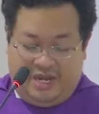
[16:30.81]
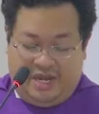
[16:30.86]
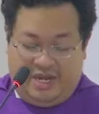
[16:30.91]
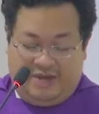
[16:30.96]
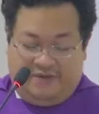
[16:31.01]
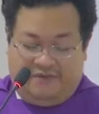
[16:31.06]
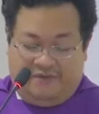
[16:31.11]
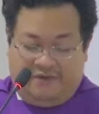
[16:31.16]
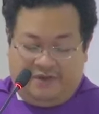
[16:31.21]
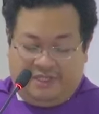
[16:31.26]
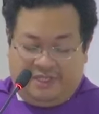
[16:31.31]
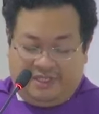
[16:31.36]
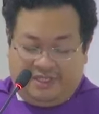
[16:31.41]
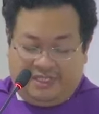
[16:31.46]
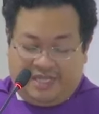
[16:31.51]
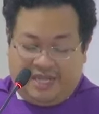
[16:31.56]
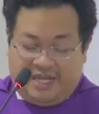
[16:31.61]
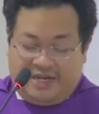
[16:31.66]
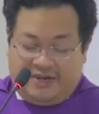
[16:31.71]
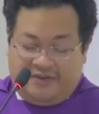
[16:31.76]
and for the
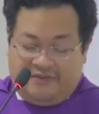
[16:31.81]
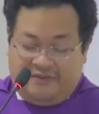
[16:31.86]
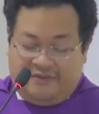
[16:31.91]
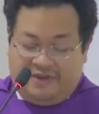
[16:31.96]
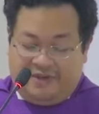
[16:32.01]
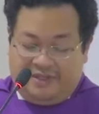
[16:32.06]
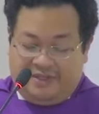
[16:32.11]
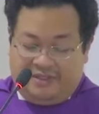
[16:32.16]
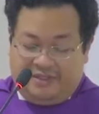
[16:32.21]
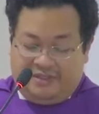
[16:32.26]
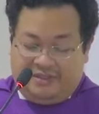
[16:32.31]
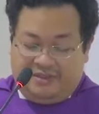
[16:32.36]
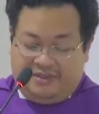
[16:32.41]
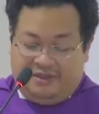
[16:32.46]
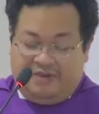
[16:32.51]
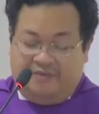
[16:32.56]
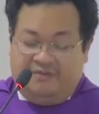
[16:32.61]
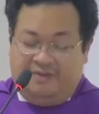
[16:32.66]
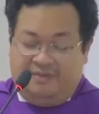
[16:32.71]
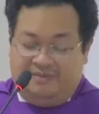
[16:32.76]
sacrifice
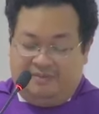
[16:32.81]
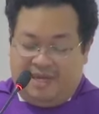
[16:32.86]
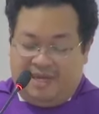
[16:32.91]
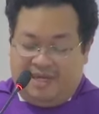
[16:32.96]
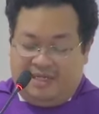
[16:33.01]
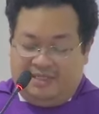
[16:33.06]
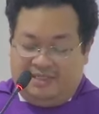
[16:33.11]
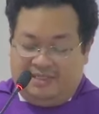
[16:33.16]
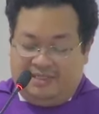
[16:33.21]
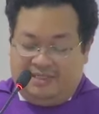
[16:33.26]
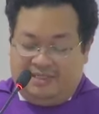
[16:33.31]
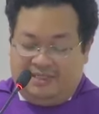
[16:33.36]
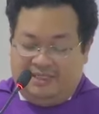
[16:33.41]
of the Mass